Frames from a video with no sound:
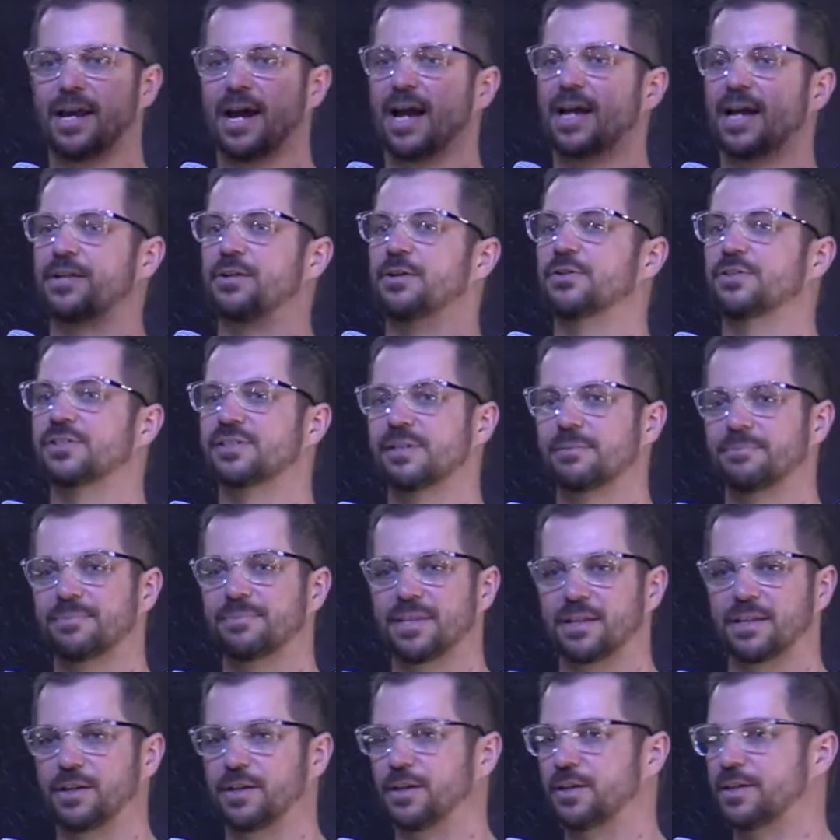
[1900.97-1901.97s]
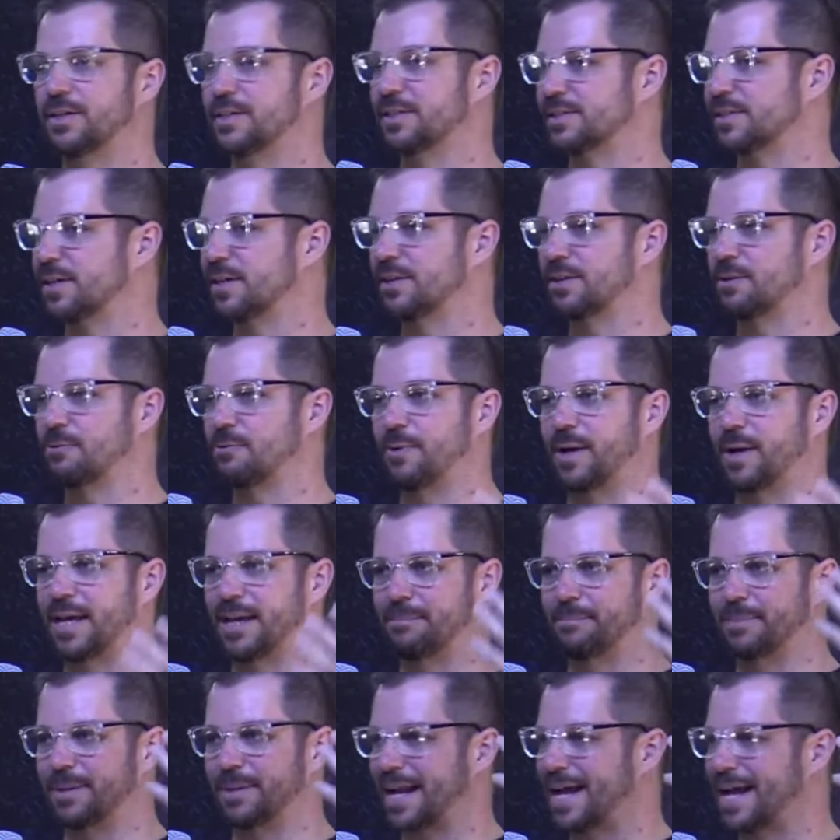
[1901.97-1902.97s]
I know something good is on the way,
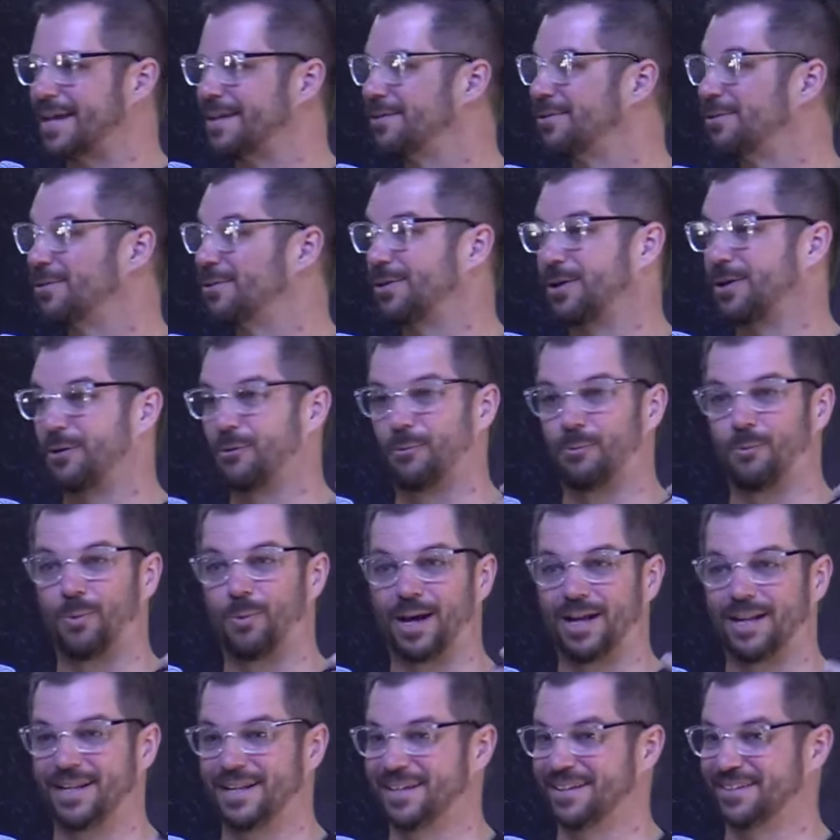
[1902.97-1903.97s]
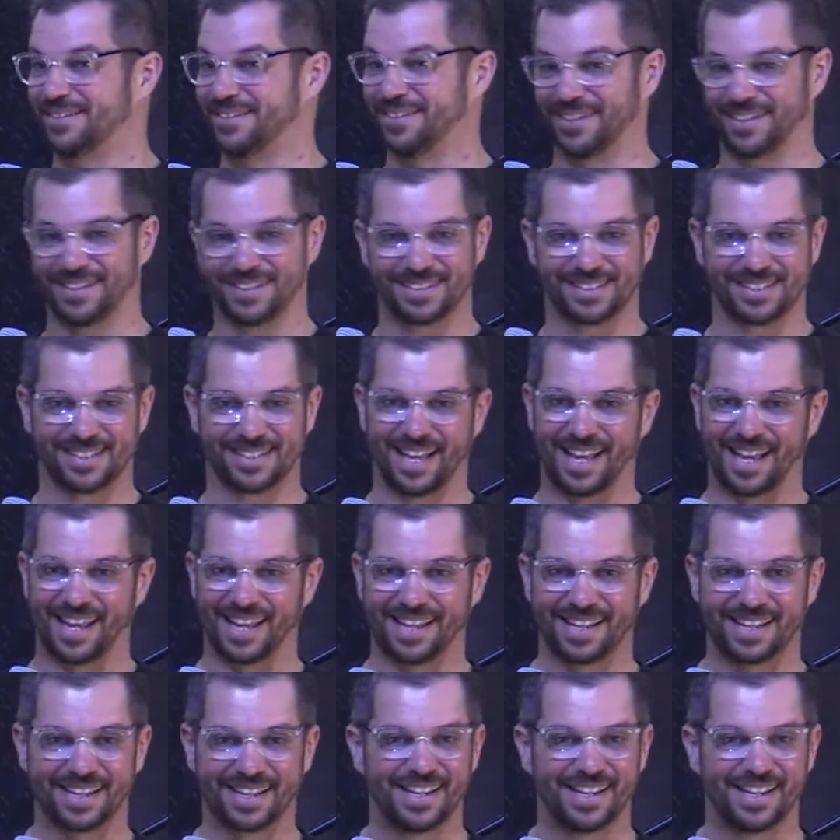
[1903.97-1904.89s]
but I don't know what it looks like.